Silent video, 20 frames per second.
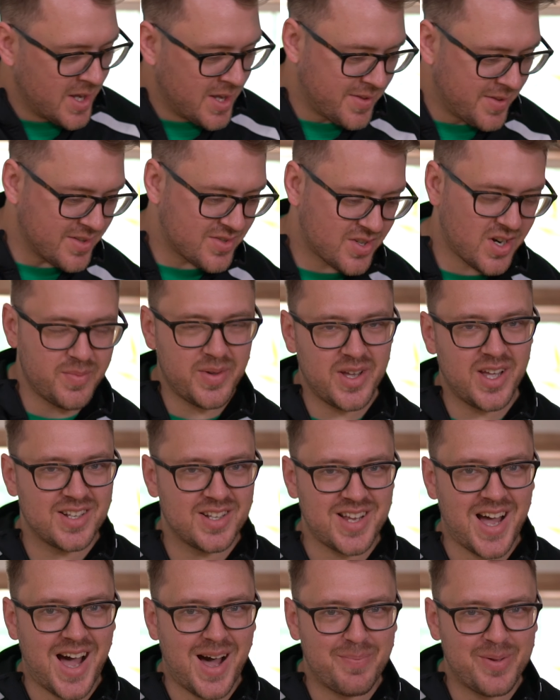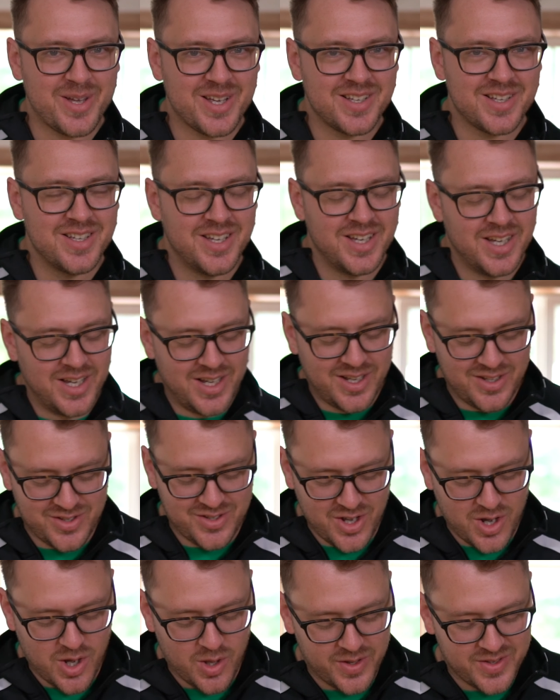These are gonna be a topping.
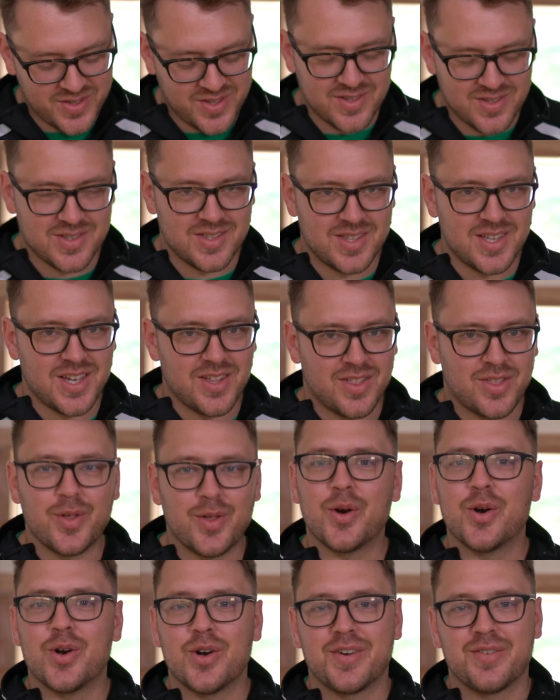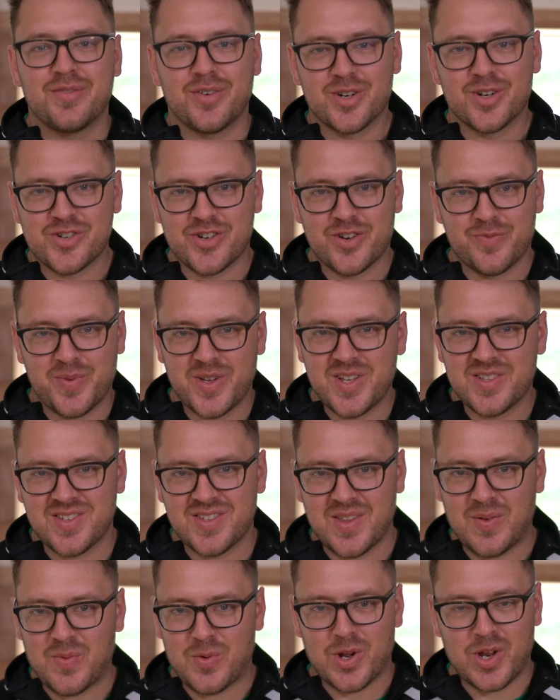So this is the third version of
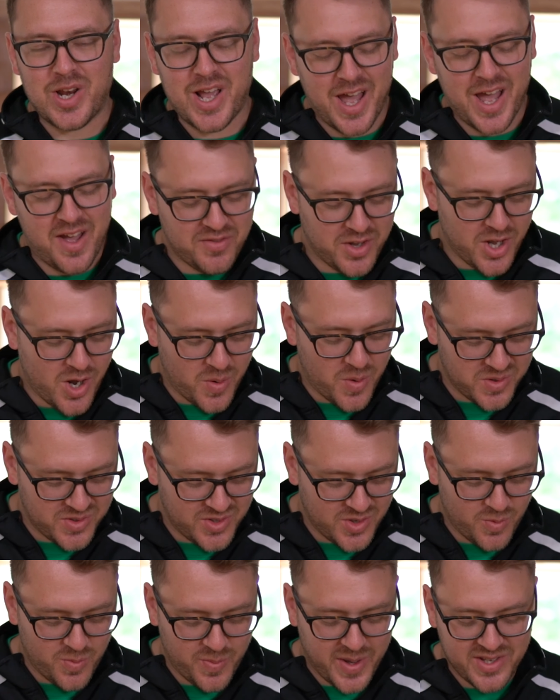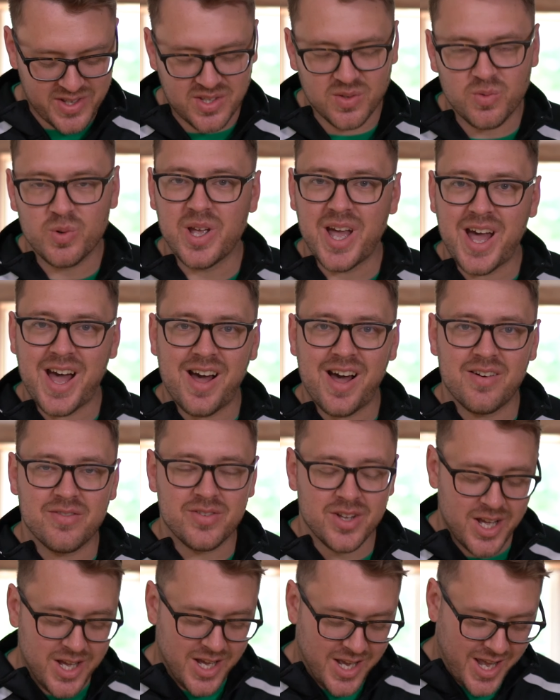pizza that we're gonna have going. So basically we
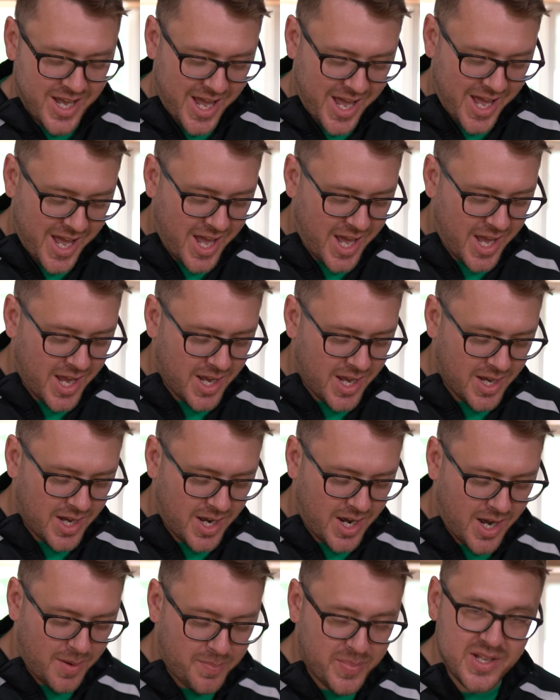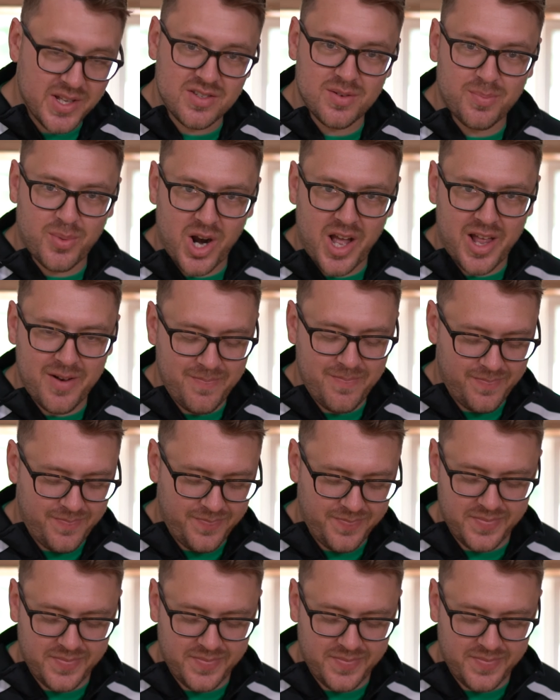have a pizza bread,